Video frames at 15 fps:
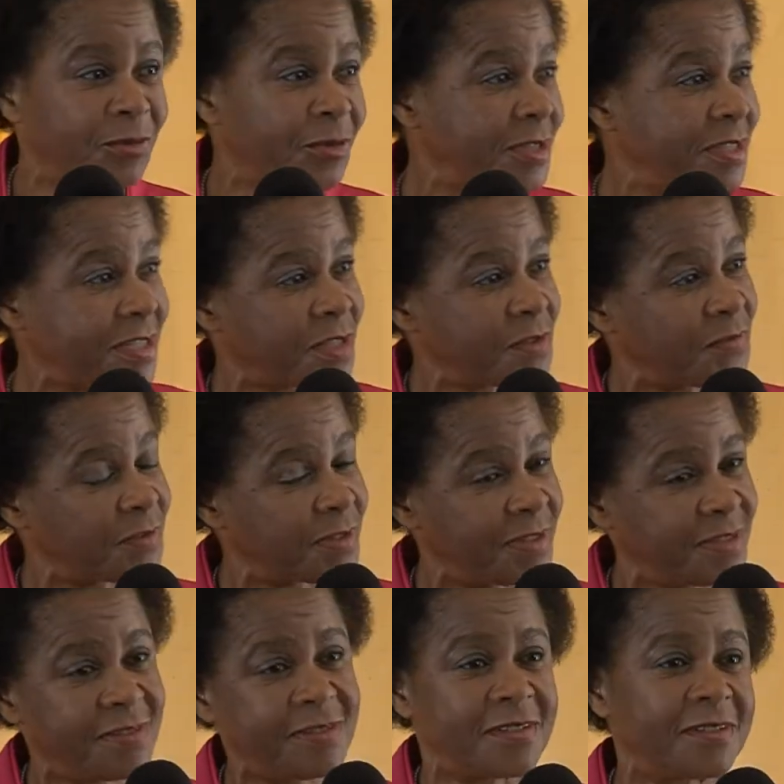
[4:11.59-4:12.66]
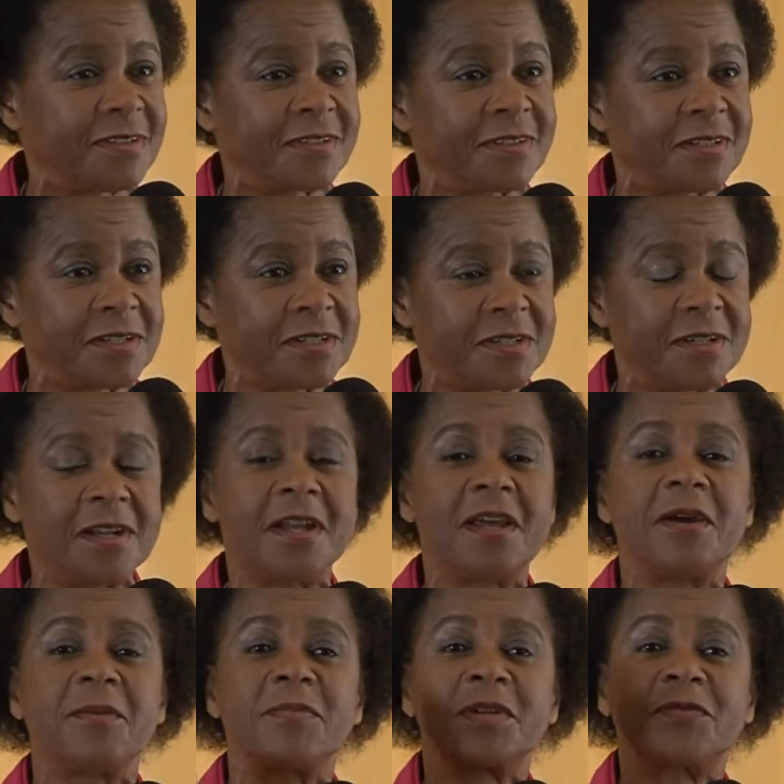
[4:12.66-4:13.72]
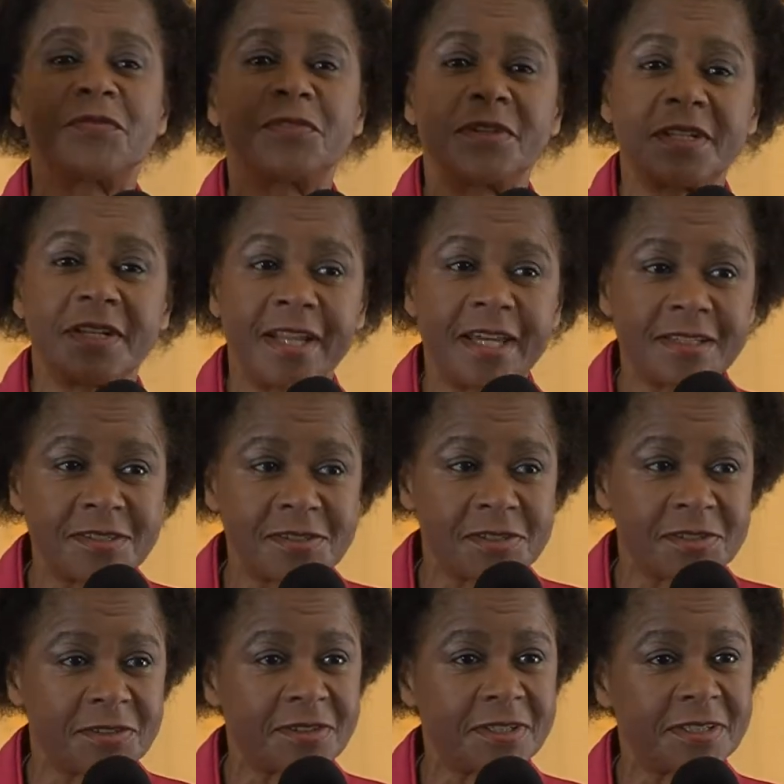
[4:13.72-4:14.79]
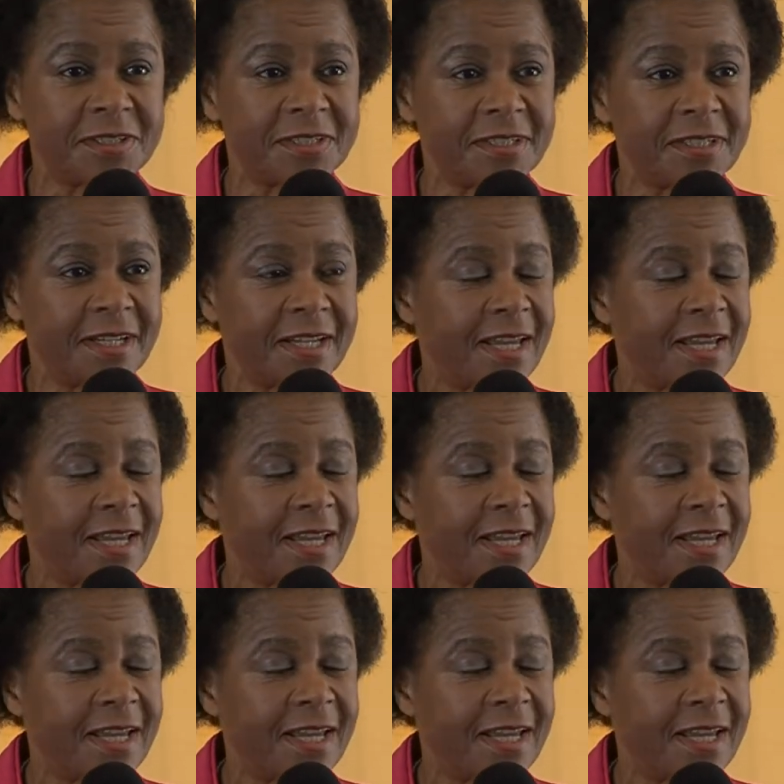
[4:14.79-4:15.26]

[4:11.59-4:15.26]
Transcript: not just for this generation, but for the next generation.